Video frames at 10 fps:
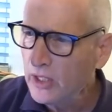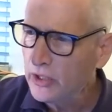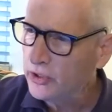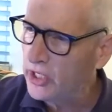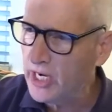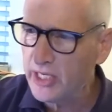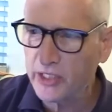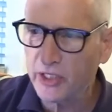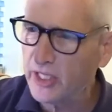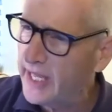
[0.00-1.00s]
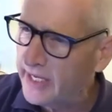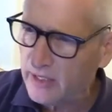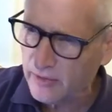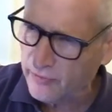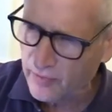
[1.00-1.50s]
Just think
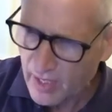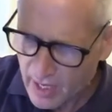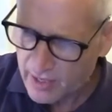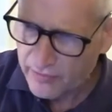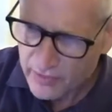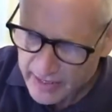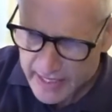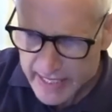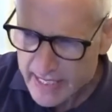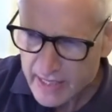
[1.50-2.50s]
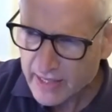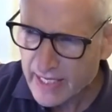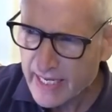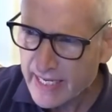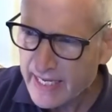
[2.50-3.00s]
of lovely
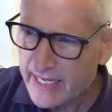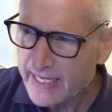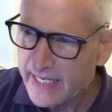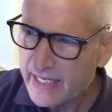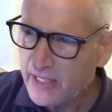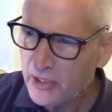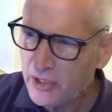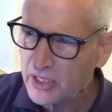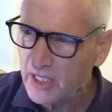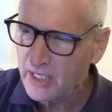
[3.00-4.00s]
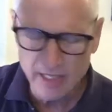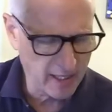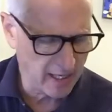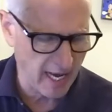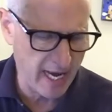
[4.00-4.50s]
things,
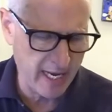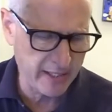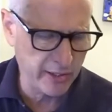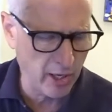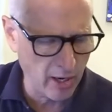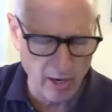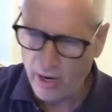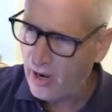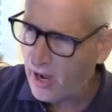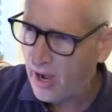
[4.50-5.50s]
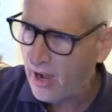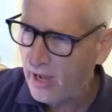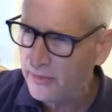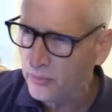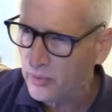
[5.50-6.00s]
and your
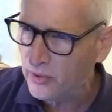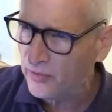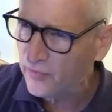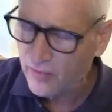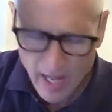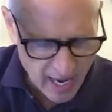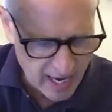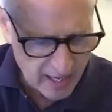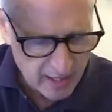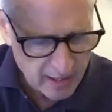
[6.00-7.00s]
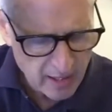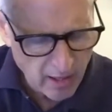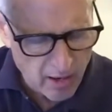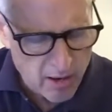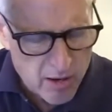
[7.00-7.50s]
heart will fly
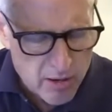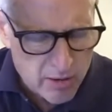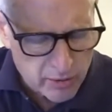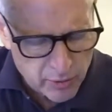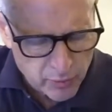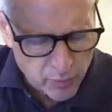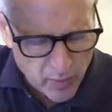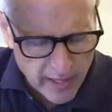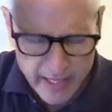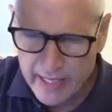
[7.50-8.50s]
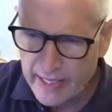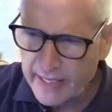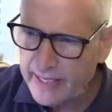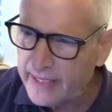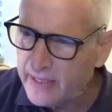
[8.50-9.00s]
on
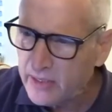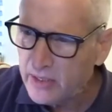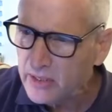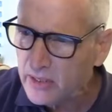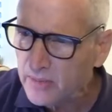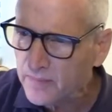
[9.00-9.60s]
wings